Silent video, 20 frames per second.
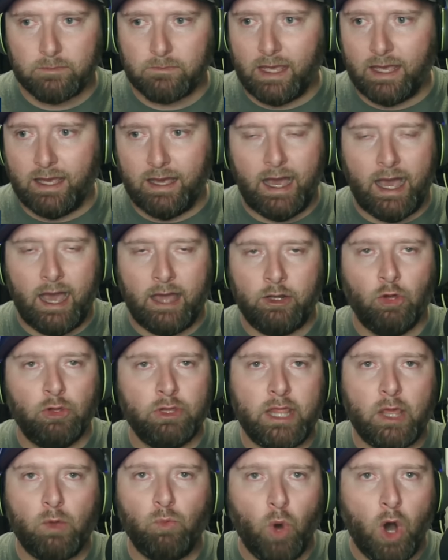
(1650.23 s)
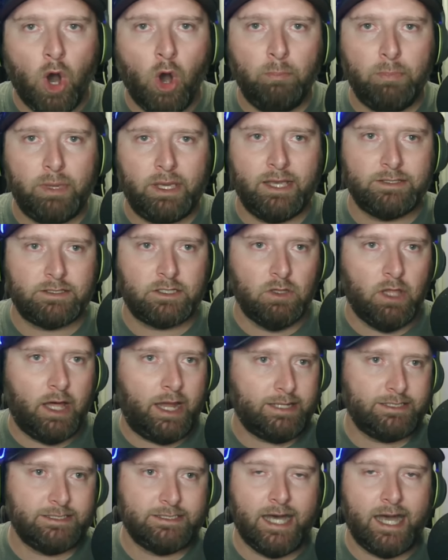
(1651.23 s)
Uh, I know that they won't because
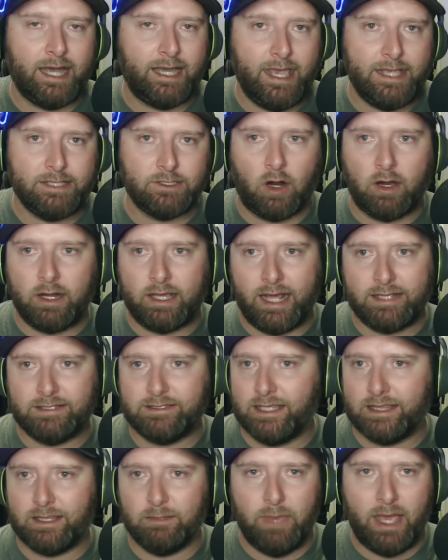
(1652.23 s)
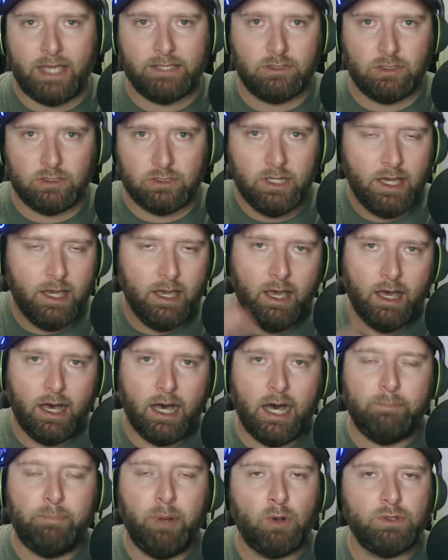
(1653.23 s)
Kalani Sitake has already kind of set the message
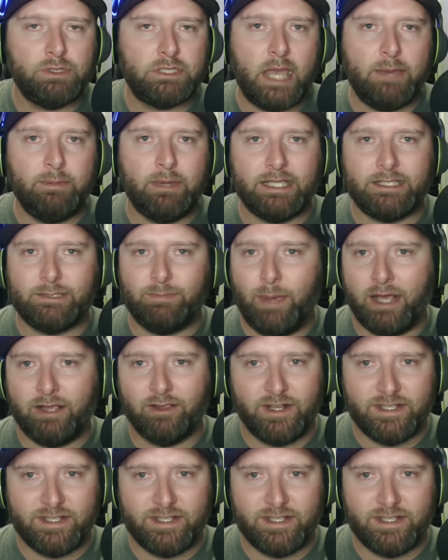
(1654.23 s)
uh, post game against Baylor.